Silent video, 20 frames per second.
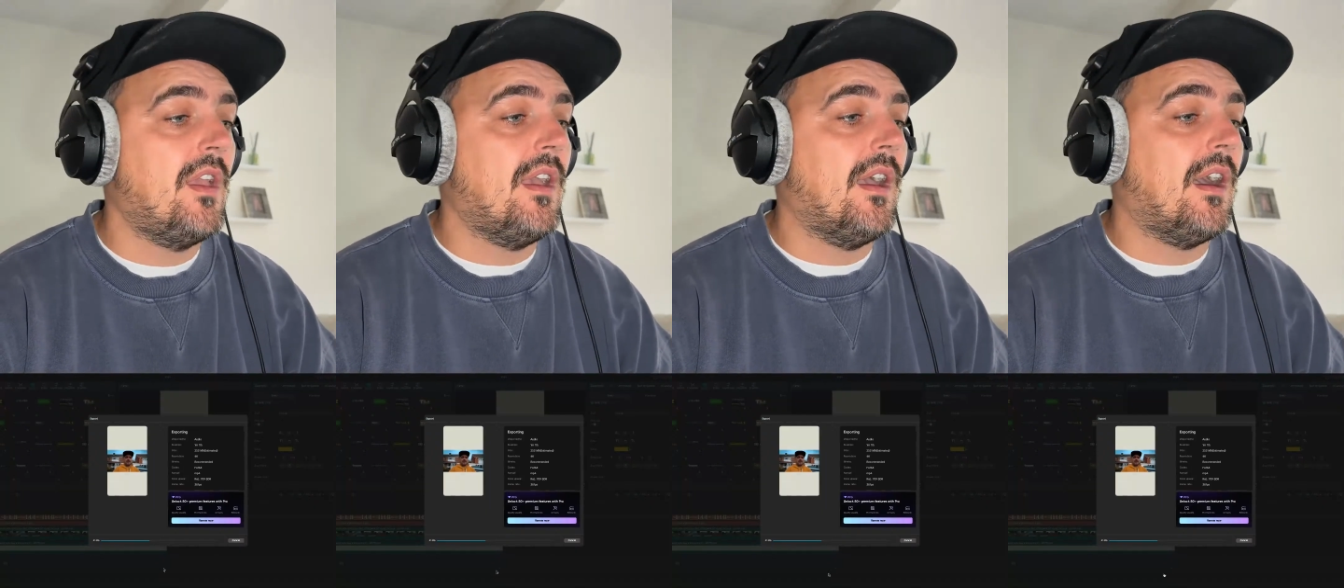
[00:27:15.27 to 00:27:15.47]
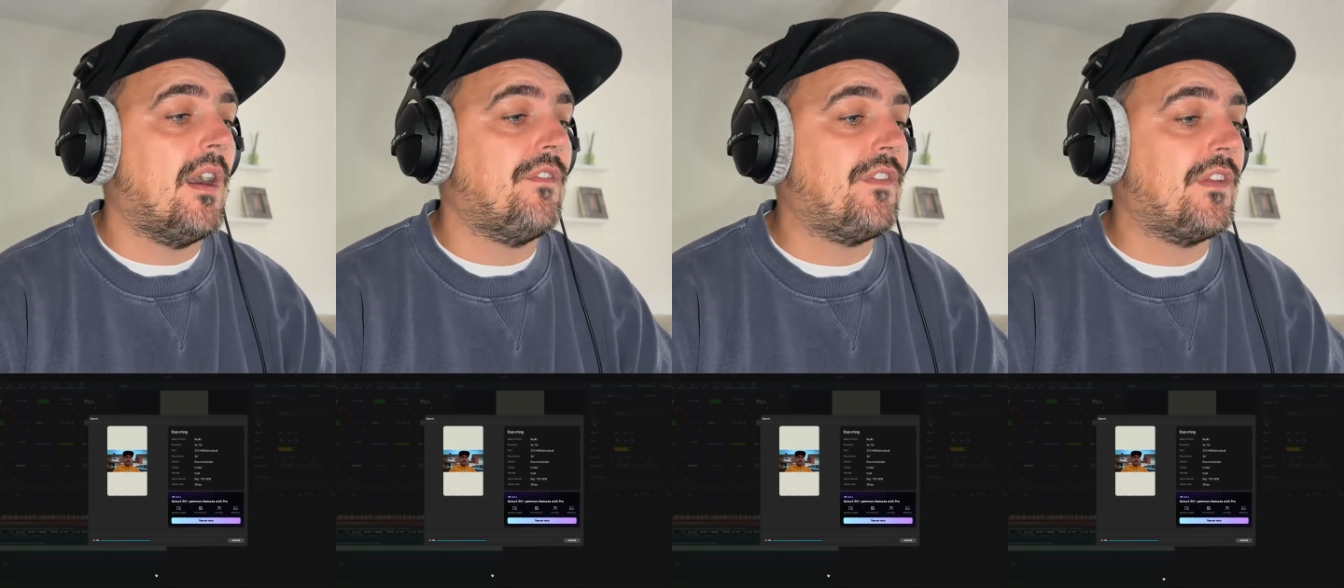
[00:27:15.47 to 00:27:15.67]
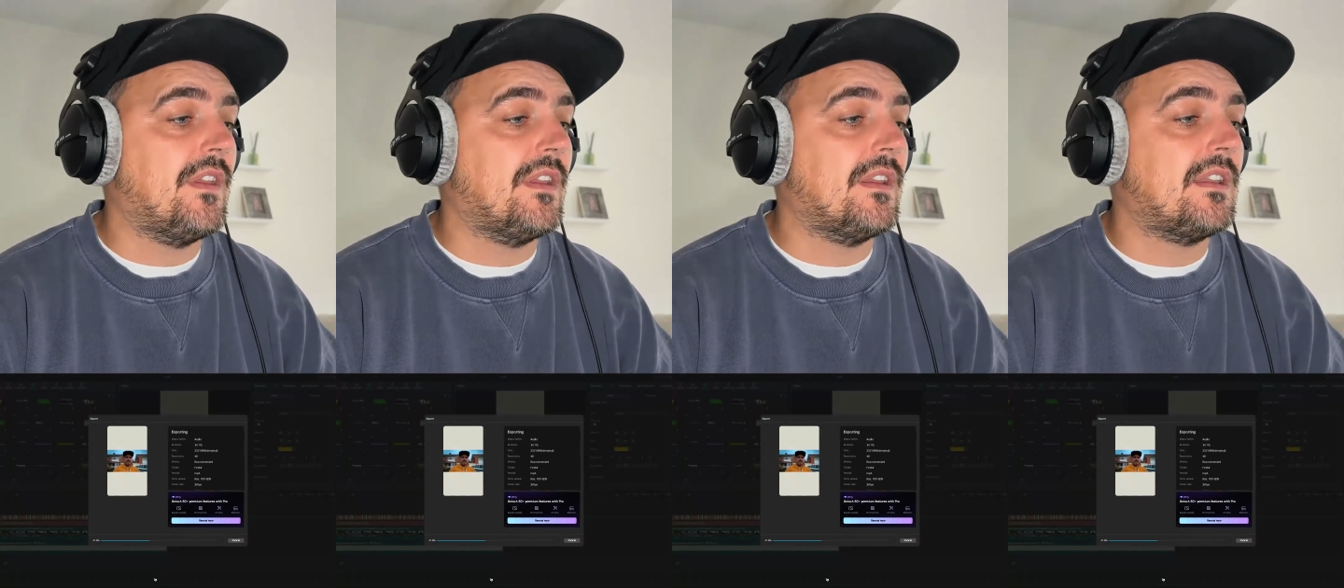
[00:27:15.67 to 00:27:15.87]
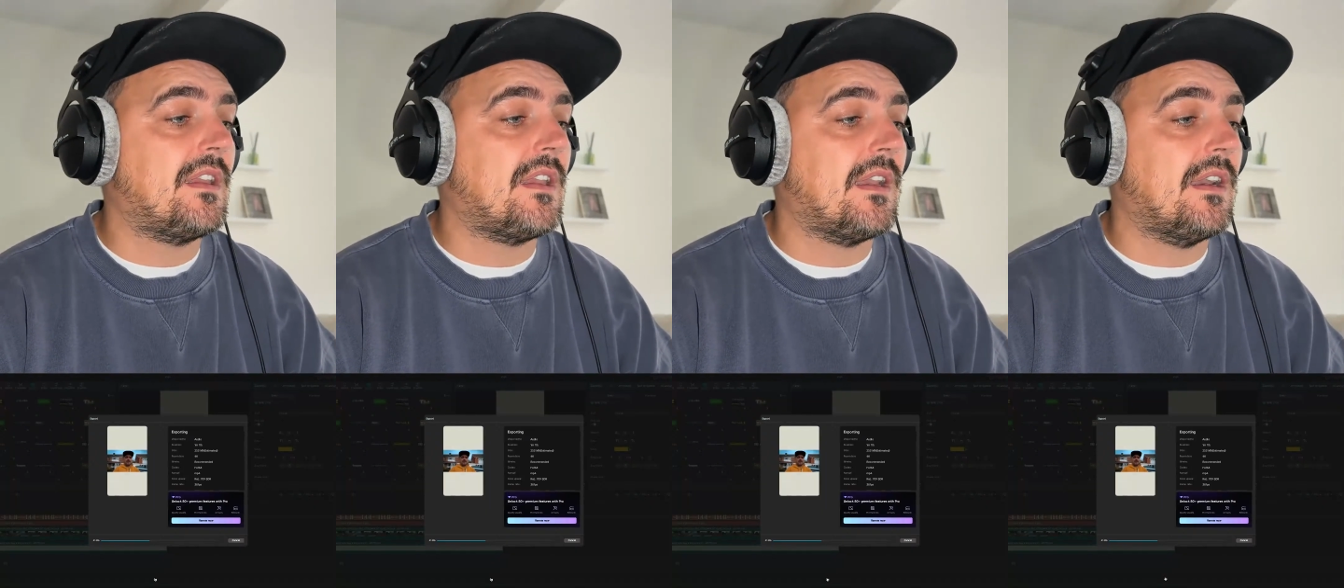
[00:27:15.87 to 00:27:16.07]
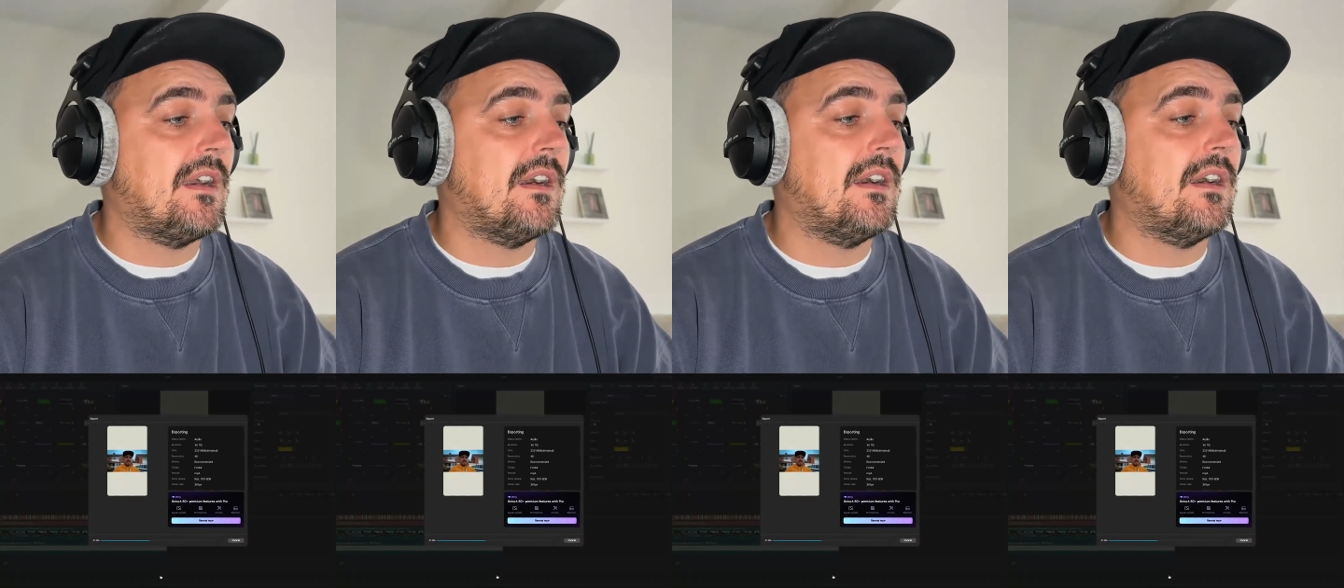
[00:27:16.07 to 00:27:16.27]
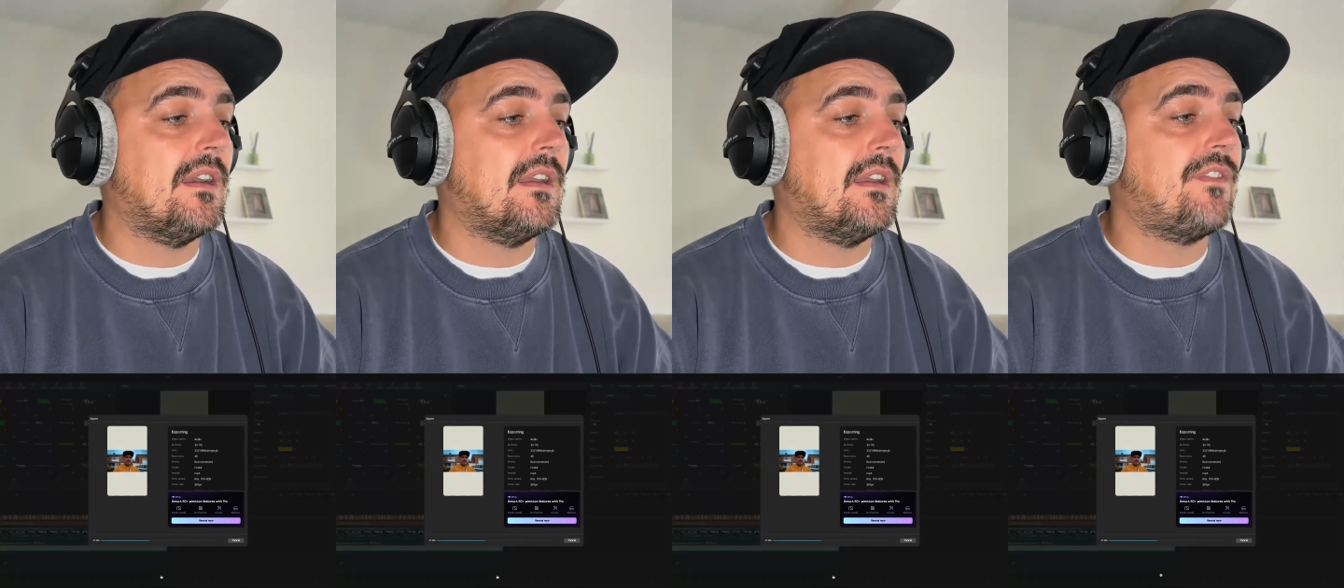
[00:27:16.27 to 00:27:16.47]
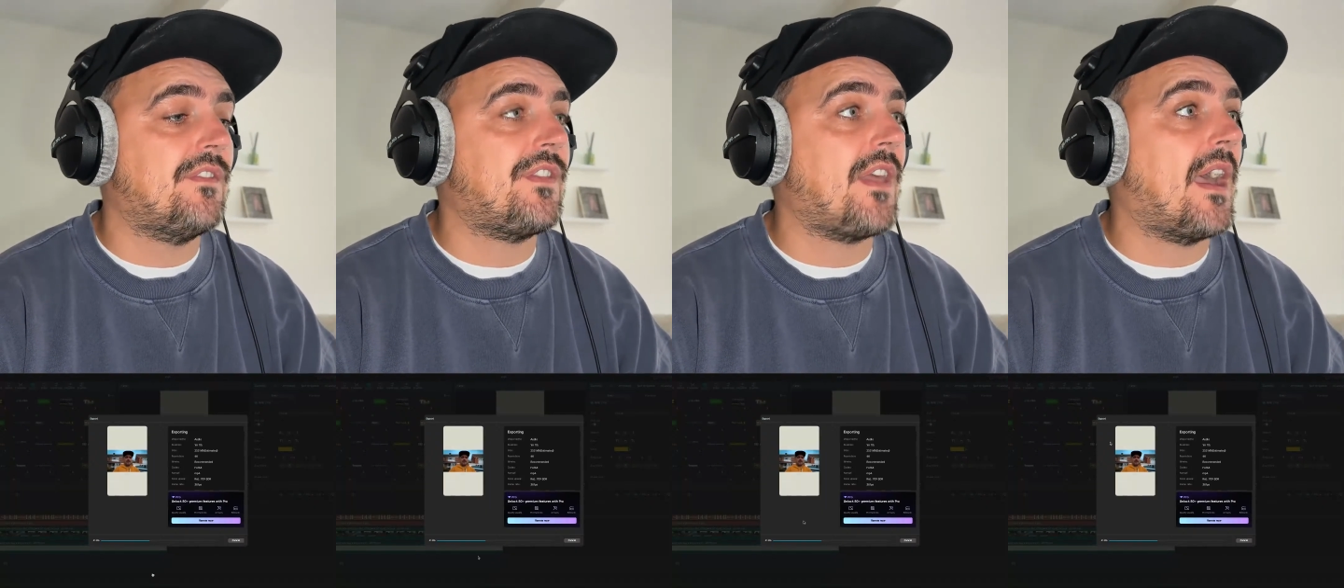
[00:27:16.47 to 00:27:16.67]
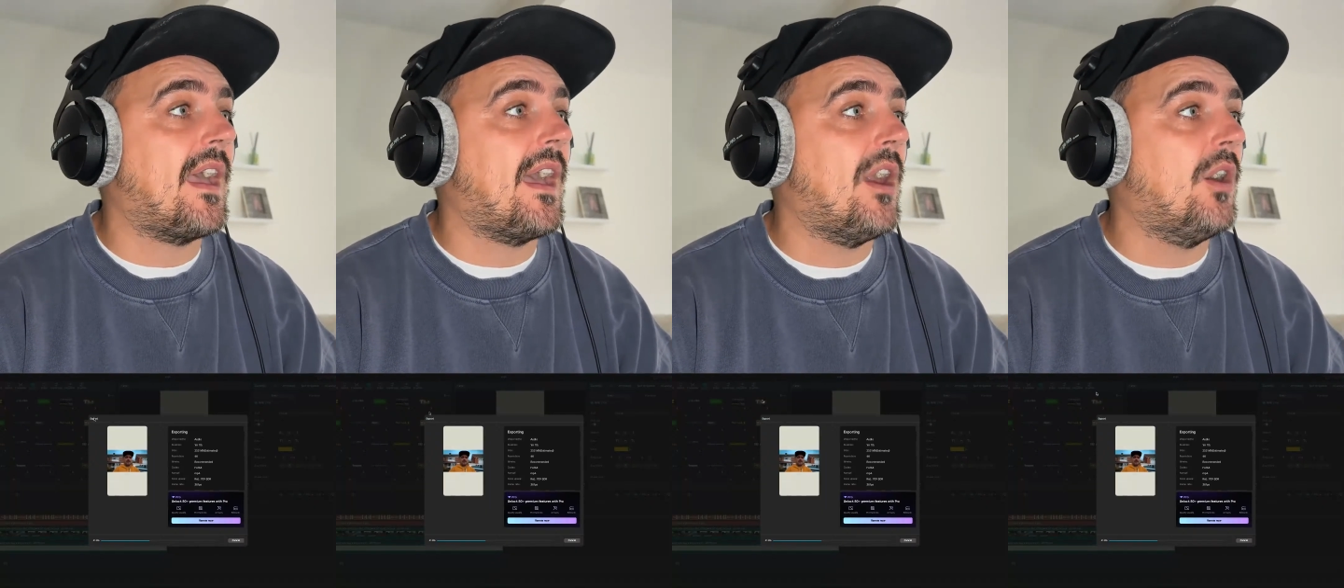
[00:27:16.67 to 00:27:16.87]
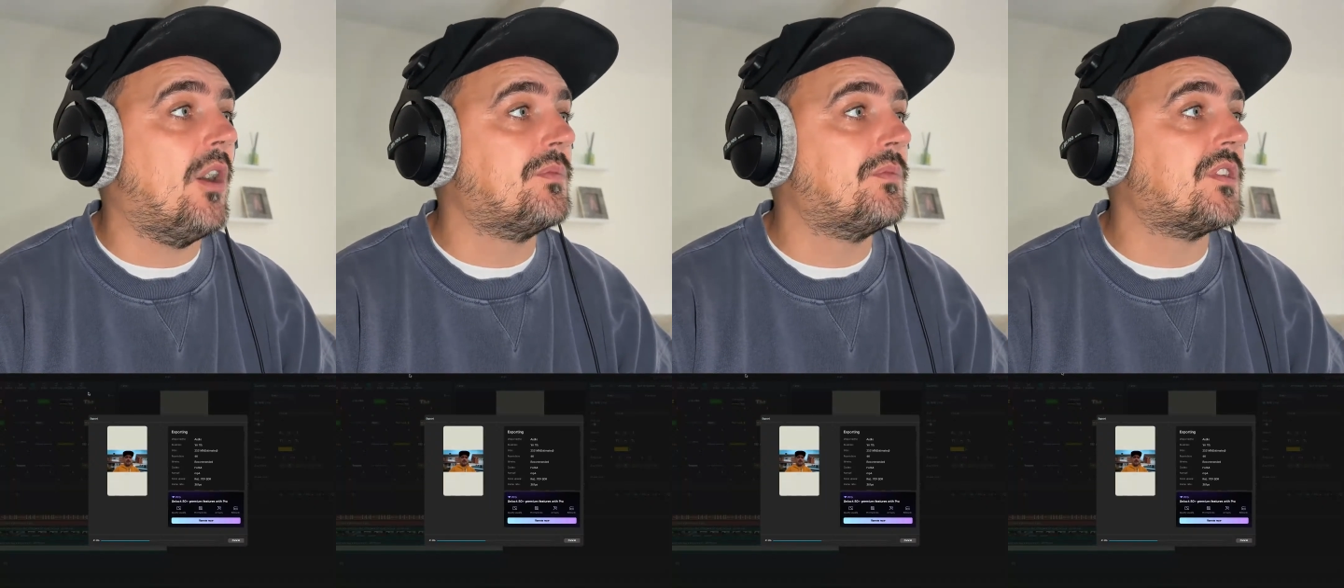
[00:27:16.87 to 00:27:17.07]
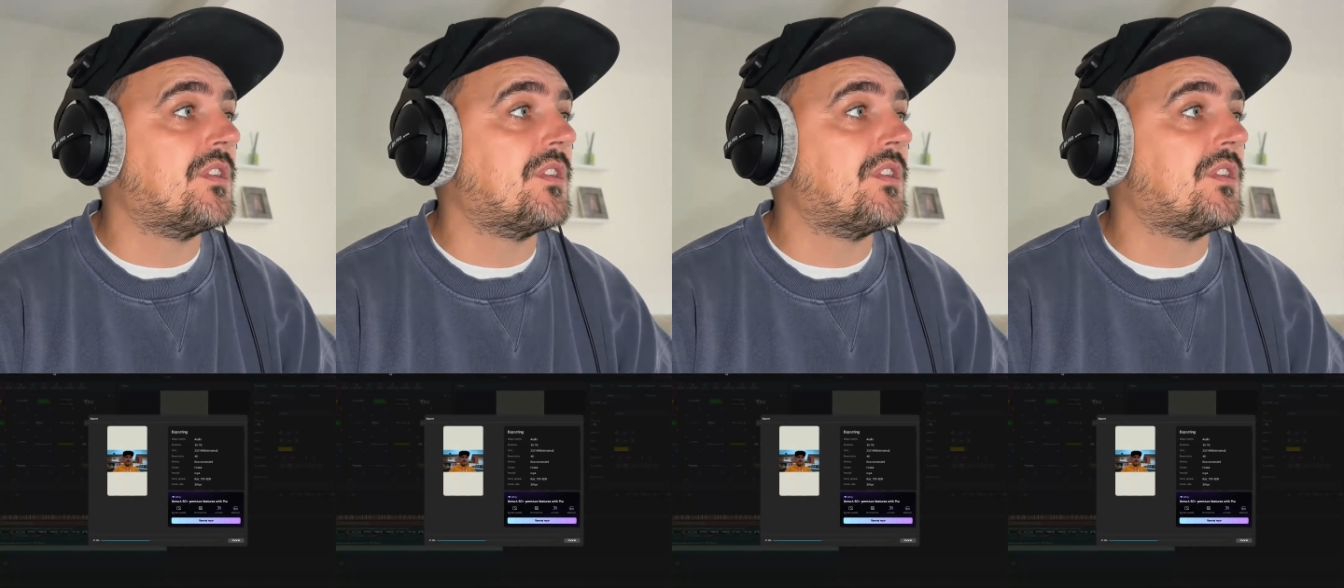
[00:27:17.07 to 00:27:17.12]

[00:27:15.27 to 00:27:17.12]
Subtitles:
I think if that helps